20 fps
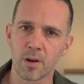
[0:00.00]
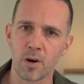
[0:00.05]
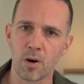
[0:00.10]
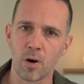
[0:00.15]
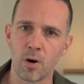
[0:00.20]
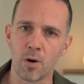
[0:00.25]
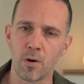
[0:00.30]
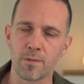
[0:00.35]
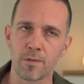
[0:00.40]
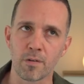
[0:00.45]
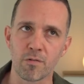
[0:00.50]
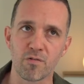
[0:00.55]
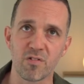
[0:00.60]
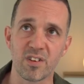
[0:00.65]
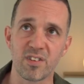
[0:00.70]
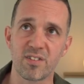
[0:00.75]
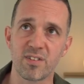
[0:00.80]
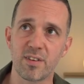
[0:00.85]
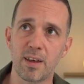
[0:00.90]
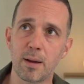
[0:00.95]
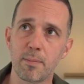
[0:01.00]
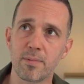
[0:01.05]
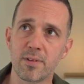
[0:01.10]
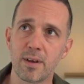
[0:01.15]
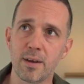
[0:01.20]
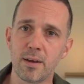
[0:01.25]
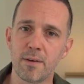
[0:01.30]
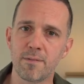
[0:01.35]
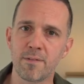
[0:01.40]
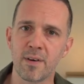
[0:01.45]
of
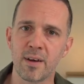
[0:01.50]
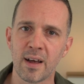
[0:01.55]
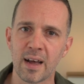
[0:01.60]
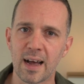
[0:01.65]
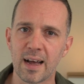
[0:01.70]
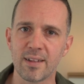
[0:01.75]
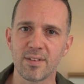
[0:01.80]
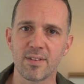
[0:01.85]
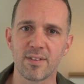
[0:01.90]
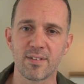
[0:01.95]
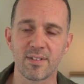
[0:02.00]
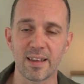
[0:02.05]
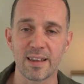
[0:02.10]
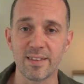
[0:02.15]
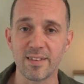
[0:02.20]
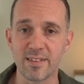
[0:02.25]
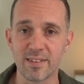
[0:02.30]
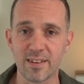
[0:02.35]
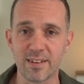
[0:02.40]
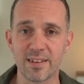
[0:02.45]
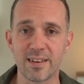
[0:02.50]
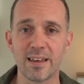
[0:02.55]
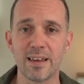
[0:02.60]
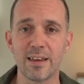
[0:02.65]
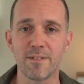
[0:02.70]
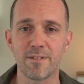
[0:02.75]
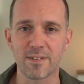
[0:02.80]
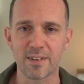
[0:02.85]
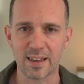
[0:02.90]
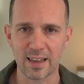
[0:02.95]
receptive and
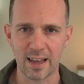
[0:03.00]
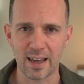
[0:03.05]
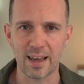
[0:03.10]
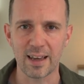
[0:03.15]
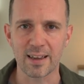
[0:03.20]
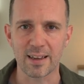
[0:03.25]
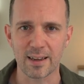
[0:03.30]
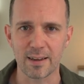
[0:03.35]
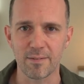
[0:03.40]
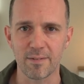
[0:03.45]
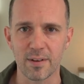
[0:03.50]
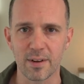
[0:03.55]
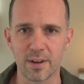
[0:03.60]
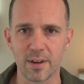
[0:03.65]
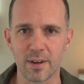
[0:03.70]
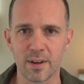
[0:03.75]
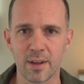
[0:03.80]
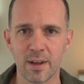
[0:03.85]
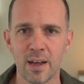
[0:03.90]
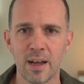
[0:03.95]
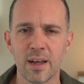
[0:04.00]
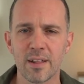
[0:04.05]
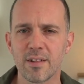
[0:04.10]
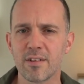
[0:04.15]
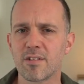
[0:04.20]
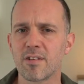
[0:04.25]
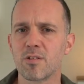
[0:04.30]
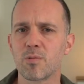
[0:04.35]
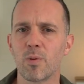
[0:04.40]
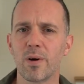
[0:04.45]
sensitive caregiving.
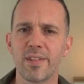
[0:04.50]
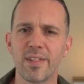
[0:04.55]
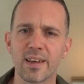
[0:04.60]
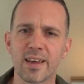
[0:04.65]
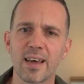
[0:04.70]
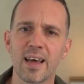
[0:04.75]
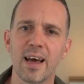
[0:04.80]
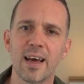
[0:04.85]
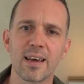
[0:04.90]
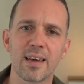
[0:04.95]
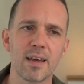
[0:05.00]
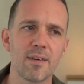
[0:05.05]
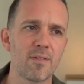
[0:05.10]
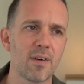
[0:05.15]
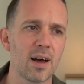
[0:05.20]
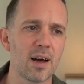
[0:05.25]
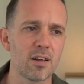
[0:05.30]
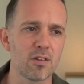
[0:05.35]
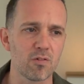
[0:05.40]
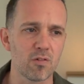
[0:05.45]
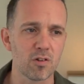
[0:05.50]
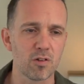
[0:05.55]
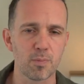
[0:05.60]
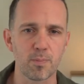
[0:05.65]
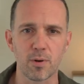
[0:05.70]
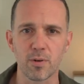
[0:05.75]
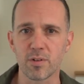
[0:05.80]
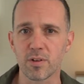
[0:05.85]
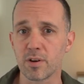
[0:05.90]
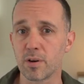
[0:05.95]
This is where the caregiver has
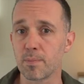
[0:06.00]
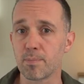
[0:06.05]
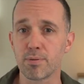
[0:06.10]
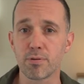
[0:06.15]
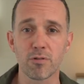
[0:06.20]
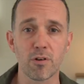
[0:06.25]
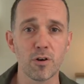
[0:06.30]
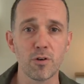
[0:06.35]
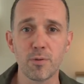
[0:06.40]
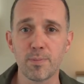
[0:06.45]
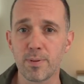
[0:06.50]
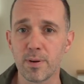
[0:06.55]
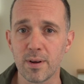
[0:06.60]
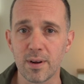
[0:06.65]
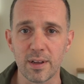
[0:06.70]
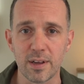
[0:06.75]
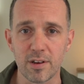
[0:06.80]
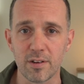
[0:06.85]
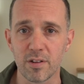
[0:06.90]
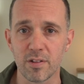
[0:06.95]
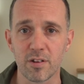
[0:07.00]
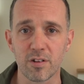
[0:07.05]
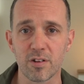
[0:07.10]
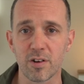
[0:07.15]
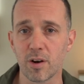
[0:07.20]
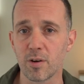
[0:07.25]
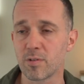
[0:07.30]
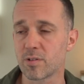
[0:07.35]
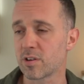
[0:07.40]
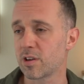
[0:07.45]
responded appropriately to the
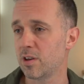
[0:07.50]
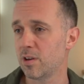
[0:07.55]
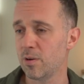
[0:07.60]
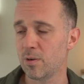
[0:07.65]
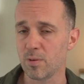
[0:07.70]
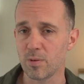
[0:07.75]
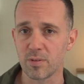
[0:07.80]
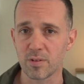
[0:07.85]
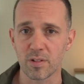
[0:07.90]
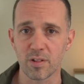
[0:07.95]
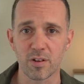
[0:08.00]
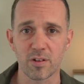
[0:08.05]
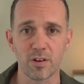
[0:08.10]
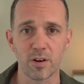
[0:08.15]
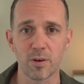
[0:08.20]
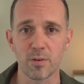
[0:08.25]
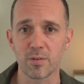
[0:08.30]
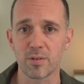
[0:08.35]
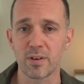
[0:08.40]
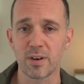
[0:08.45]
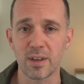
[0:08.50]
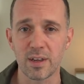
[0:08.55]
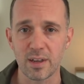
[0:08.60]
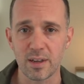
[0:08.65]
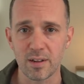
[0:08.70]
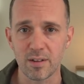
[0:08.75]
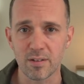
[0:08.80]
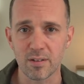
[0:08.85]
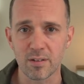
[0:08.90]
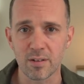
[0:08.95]
child's cues and the child's
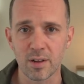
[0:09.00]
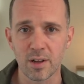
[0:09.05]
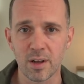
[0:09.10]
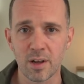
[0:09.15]
needs.